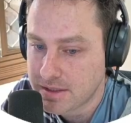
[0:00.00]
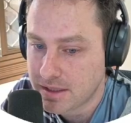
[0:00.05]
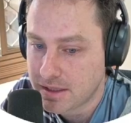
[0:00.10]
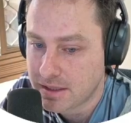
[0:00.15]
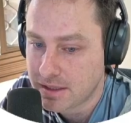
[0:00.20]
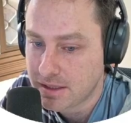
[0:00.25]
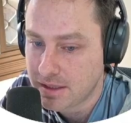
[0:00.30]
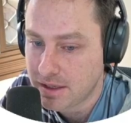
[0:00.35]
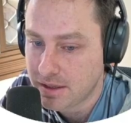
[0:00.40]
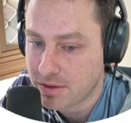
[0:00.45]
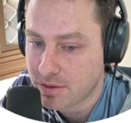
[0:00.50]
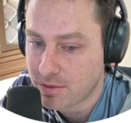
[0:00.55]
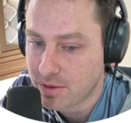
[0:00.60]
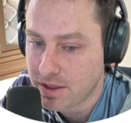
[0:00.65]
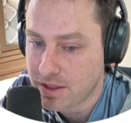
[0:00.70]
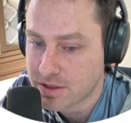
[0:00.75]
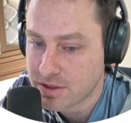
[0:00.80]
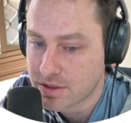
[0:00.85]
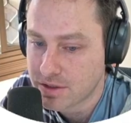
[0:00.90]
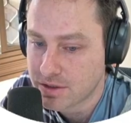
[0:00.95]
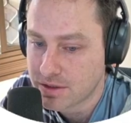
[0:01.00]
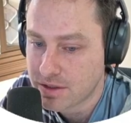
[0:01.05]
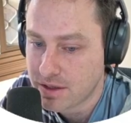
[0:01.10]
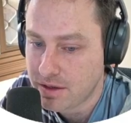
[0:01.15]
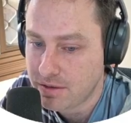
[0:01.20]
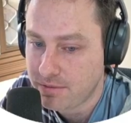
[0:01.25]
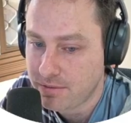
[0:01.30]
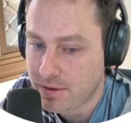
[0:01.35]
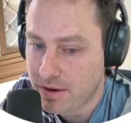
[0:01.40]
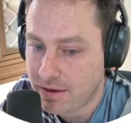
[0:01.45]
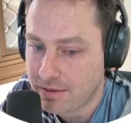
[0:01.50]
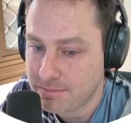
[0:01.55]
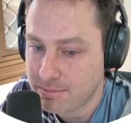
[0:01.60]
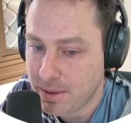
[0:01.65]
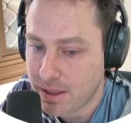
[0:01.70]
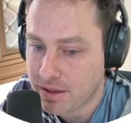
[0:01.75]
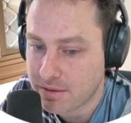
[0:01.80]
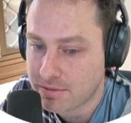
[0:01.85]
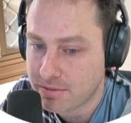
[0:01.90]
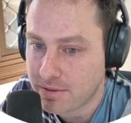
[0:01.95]
clear 335
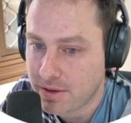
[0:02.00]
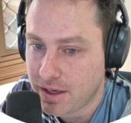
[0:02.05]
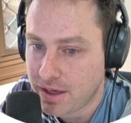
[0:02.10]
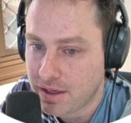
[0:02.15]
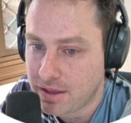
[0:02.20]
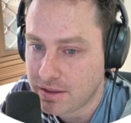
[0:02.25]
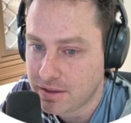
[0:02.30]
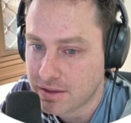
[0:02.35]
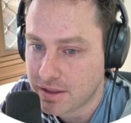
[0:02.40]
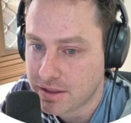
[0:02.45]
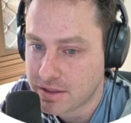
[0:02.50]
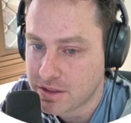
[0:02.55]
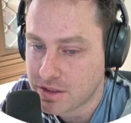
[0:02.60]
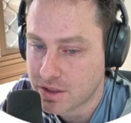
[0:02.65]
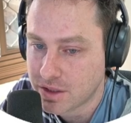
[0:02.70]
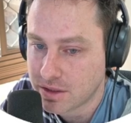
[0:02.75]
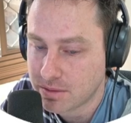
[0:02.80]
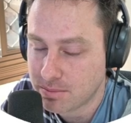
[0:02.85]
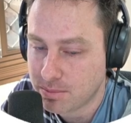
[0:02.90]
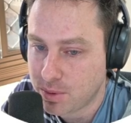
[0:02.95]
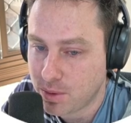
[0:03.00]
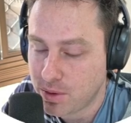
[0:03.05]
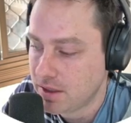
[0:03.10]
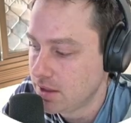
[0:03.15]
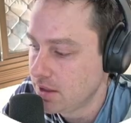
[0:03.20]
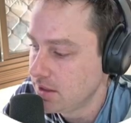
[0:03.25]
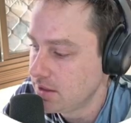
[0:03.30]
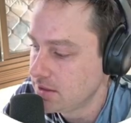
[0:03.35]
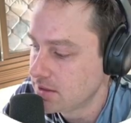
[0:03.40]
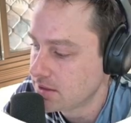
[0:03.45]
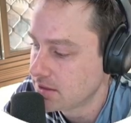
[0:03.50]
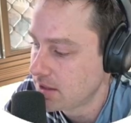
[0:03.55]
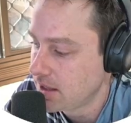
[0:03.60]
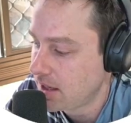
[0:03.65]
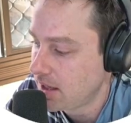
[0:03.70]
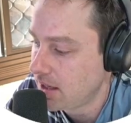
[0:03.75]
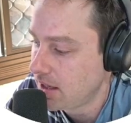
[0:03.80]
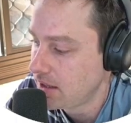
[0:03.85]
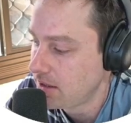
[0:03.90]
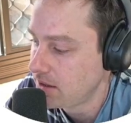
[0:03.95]
meg file that you can put
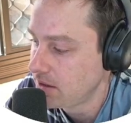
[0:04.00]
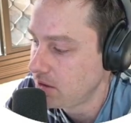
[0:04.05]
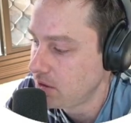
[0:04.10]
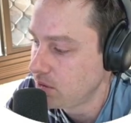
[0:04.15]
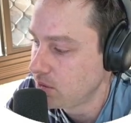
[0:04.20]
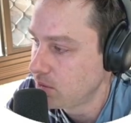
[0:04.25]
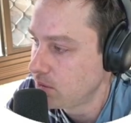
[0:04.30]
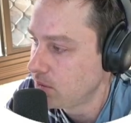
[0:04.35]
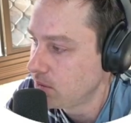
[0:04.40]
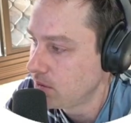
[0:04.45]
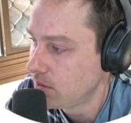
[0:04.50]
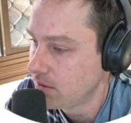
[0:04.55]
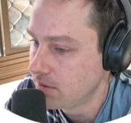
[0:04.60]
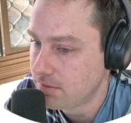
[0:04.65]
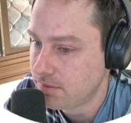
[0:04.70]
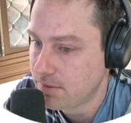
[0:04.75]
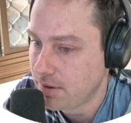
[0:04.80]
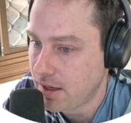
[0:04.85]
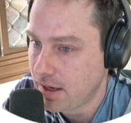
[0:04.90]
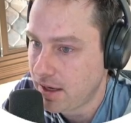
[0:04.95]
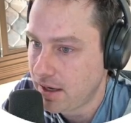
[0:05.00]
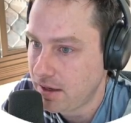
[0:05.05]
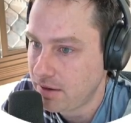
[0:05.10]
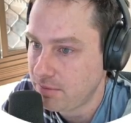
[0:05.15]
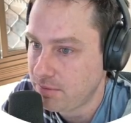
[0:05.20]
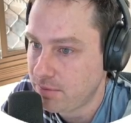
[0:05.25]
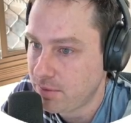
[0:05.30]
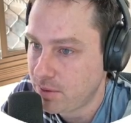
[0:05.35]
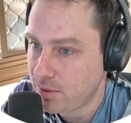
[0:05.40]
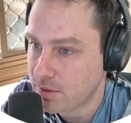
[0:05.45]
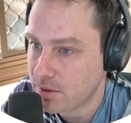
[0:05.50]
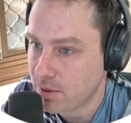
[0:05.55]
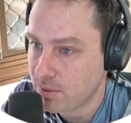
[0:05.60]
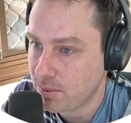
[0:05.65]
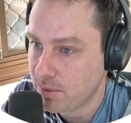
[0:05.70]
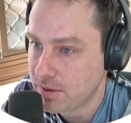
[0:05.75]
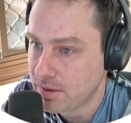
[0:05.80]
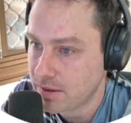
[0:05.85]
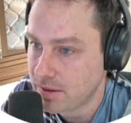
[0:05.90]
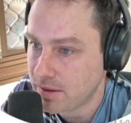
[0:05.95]
inside your VAE folder
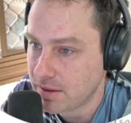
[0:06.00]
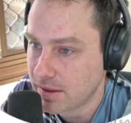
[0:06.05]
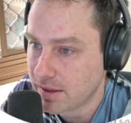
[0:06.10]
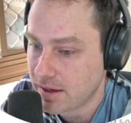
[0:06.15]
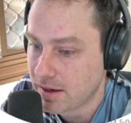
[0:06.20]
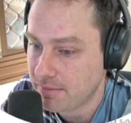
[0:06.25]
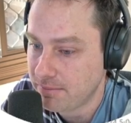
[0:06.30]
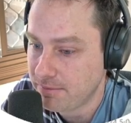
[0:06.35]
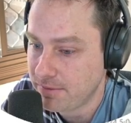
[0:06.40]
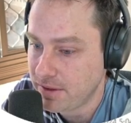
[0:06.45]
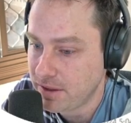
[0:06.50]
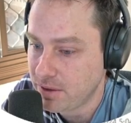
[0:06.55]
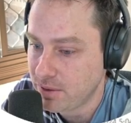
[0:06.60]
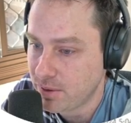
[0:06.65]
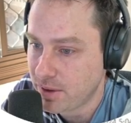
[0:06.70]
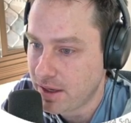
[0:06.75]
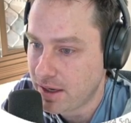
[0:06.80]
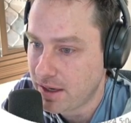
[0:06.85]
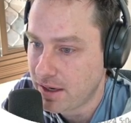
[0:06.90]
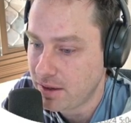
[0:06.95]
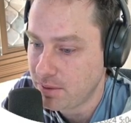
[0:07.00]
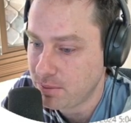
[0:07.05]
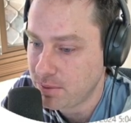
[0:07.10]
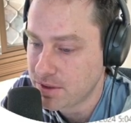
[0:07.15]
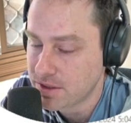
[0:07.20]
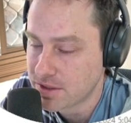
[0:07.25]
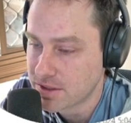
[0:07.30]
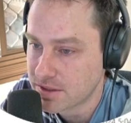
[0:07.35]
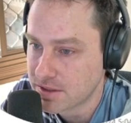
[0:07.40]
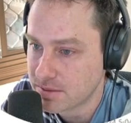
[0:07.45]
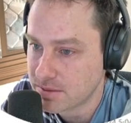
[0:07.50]
within Comfy UI, which is in